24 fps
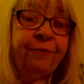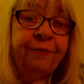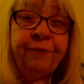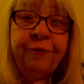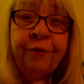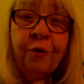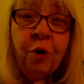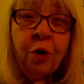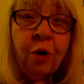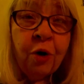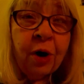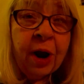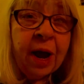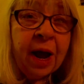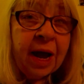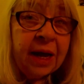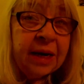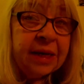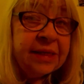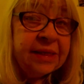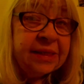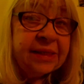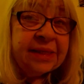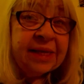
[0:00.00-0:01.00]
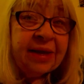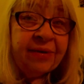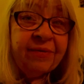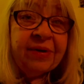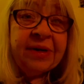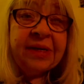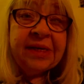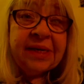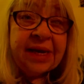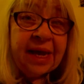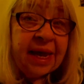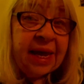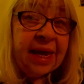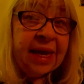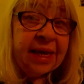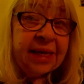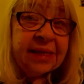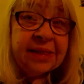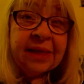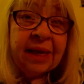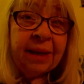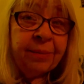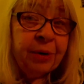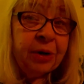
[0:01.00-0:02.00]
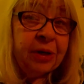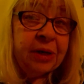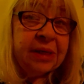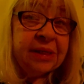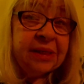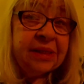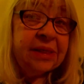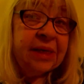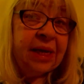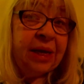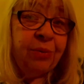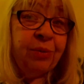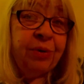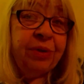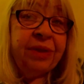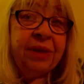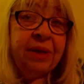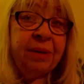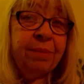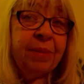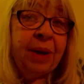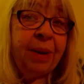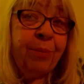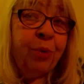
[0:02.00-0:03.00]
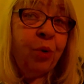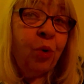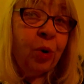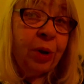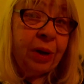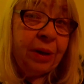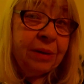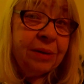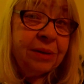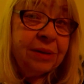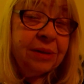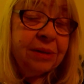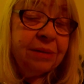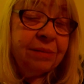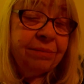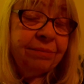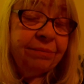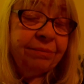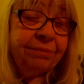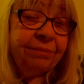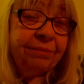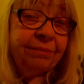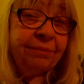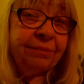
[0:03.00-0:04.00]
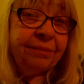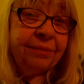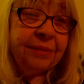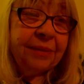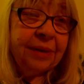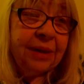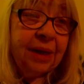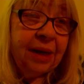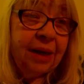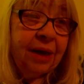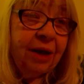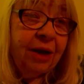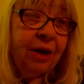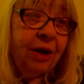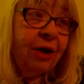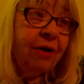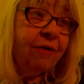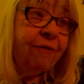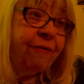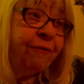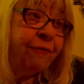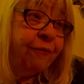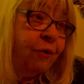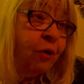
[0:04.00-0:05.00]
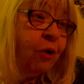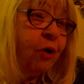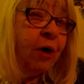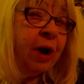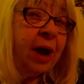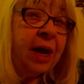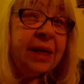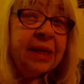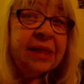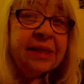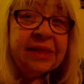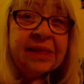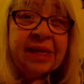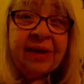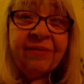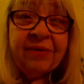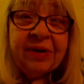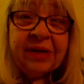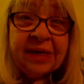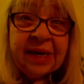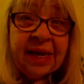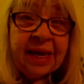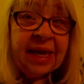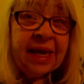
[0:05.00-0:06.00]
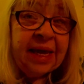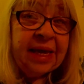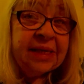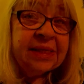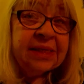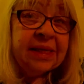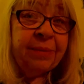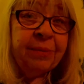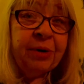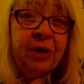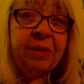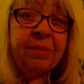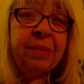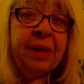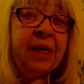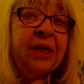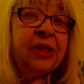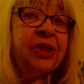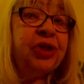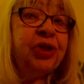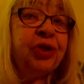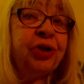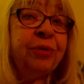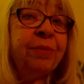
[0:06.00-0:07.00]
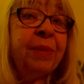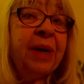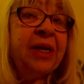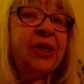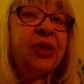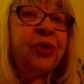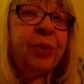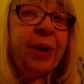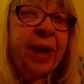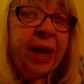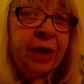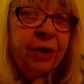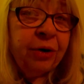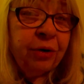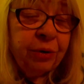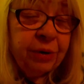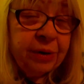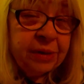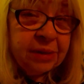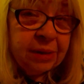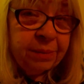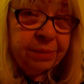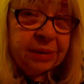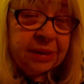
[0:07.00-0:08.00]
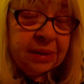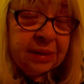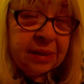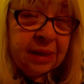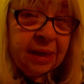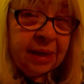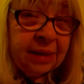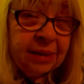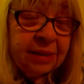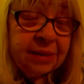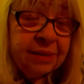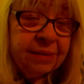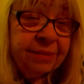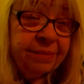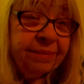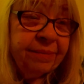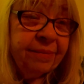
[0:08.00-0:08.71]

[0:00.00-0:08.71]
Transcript: Four out of seven days, I'm going to stay within my points. Four out of seven days, I'm going to make sure my tracker is up to date.